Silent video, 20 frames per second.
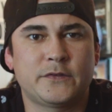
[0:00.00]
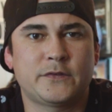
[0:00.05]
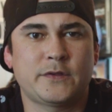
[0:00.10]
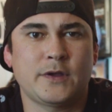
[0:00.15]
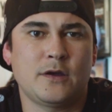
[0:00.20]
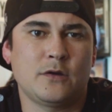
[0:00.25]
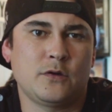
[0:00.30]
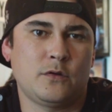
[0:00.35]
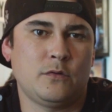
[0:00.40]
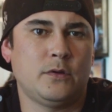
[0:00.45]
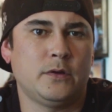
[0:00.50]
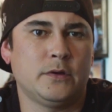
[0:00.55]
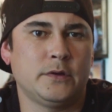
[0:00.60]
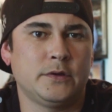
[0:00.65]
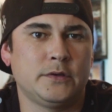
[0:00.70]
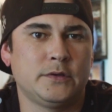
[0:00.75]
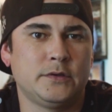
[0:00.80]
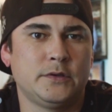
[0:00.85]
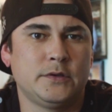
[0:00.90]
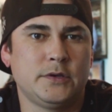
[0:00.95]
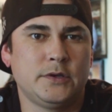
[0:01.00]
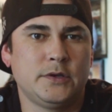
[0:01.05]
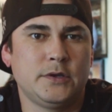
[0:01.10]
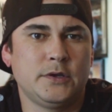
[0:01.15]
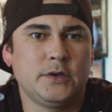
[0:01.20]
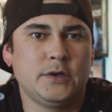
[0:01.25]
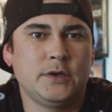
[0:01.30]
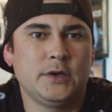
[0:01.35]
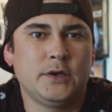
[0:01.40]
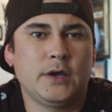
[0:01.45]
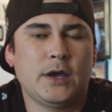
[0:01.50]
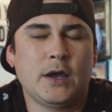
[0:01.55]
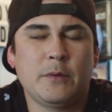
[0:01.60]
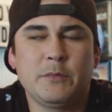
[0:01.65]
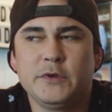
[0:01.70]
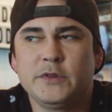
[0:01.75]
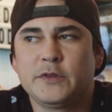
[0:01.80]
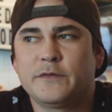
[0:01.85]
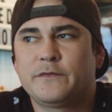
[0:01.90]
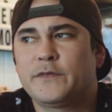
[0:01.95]
the sound quality. I
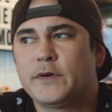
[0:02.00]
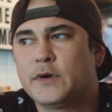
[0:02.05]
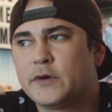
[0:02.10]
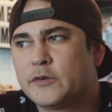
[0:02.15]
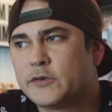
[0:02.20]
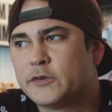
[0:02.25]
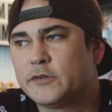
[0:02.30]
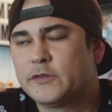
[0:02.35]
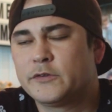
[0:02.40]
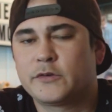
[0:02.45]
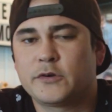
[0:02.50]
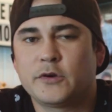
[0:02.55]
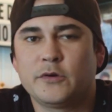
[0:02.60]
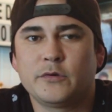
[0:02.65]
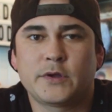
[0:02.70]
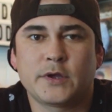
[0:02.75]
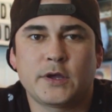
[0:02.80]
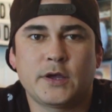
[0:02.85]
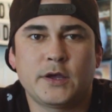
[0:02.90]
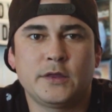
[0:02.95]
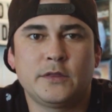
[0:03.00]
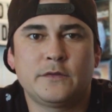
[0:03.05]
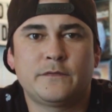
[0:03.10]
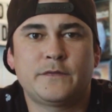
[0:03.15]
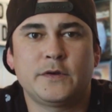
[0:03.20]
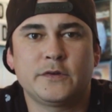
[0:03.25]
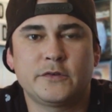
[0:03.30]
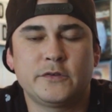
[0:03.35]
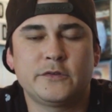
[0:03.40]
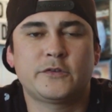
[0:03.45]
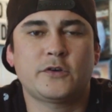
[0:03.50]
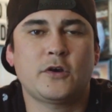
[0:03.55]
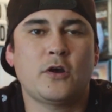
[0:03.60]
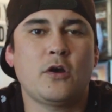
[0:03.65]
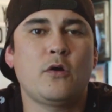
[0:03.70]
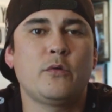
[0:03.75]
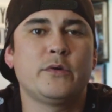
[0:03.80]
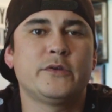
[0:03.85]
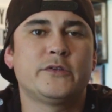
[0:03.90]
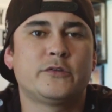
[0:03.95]
mean, the functions are okay. The functions are
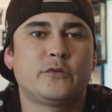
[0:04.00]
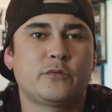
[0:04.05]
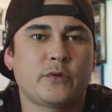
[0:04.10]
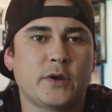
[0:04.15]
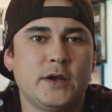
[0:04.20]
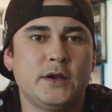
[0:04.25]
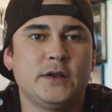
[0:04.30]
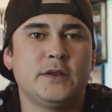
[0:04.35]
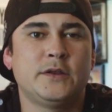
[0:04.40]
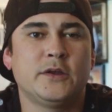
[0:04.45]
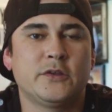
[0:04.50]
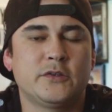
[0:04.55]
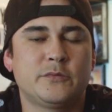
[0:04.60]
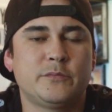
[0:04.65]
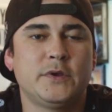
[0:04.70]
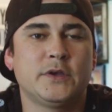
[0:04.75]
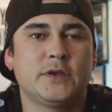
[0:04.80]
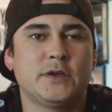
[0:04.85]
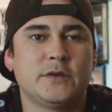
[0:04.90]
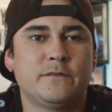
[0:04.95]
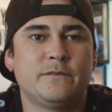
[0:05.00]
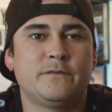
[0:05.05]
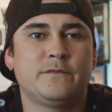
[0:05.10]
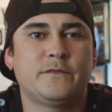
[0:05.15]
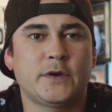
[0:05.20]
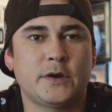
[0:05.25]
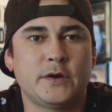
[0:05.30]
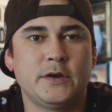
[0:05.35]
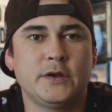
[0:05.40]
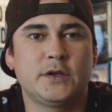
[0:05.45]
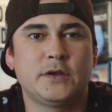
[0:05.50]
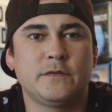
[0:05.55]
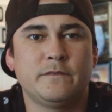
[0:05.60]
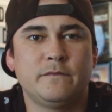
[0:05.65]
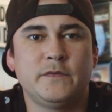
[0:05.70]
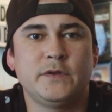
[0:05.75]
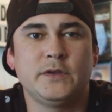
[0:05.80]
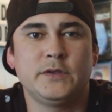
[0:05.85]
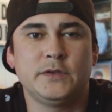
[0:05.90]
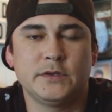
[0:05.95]
always great. It does make it very
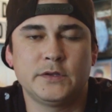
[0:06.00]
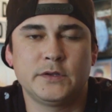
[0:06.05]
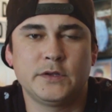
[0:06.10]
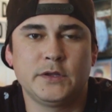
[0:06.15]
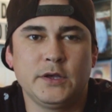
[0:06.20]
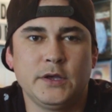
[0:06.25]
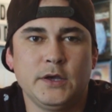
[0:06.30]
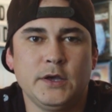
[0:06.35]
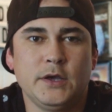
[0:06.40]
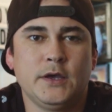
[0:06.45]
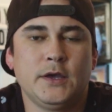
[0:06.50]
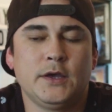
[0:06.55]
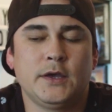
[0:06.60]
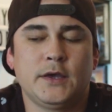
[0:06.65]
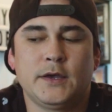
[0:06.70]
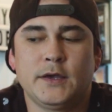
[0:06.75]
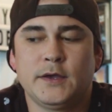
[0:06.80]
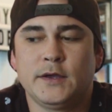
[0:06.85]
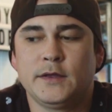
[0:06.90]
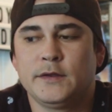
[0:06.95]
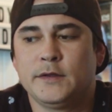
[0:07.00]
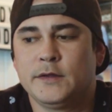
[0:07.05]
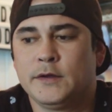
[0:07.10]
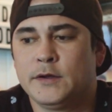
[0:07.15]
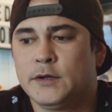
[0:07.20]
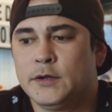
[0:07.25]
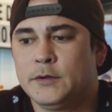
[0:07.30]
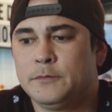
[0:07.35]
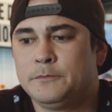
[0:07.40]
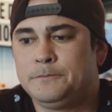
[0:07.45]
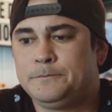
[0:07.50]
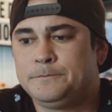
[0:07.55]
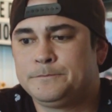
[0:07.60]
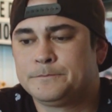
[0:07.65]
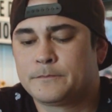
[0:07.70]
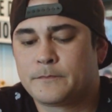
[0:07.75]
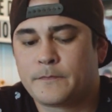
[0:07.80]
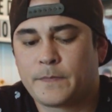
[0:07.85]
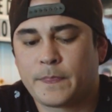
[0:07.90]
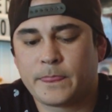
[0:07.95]
convenient. And
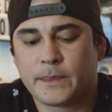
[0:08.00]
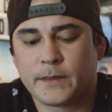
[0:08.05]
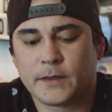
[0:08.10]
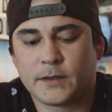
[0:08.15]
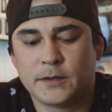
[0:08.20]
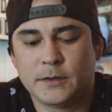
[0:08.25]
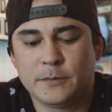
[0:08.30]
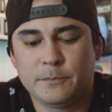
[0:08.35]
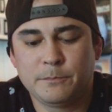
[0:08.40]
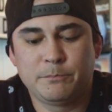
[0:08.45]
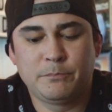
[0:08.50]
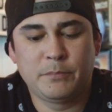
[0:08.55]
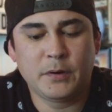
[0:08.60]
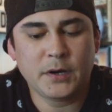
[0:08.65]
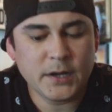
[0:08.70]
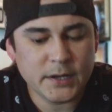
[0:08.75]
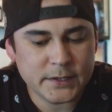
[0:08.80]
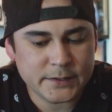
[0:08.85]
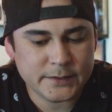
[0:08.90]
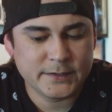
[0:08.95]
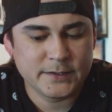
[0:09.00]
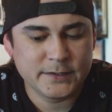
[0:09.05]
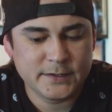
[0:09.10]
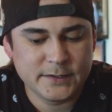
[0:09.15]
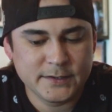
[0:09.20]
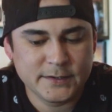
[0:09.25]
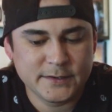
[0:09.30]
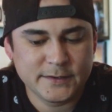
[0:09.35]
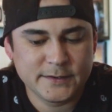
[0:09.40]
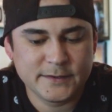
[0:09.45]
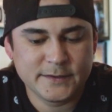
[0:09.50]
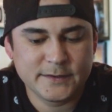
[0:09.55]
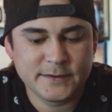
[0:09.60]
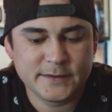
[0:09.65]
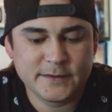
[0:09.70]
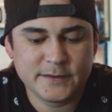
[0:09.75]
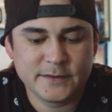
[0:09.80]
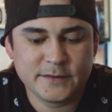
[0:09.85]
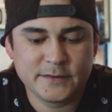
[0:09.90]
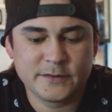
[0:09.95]
but
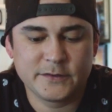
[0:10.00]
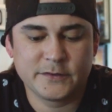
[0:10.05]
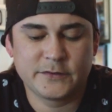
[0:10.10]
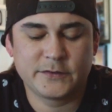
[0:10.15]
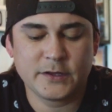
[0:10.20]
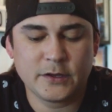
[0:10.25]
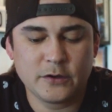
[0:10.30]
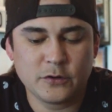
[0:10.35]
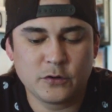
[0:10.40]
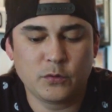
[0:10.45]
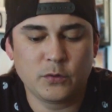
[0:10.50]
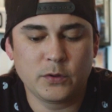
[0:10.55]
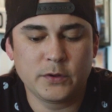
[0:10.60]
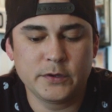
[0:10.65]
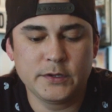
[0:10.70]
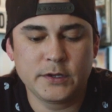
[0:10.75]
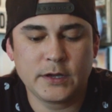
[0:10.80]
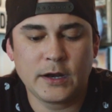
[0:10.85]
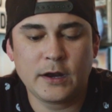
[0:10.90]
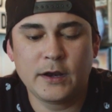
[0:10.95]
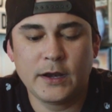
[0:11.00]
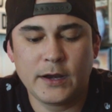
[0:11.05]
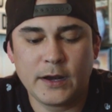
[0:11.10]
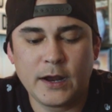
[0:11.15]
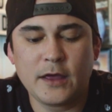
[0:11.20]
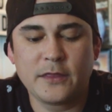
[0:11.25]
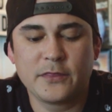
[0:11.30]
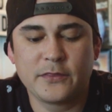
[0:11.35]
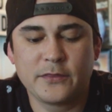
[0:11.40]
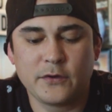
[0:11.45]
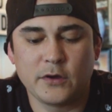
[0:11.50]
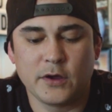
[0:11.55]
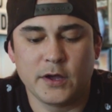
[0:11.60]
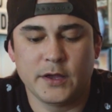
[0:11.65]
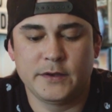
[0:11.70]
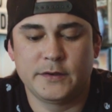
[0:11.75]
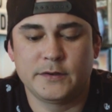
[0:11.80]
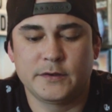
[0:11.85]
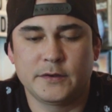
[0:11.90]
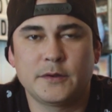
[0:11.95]
the sound quality, I
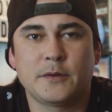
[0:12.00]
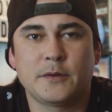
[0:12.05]
thought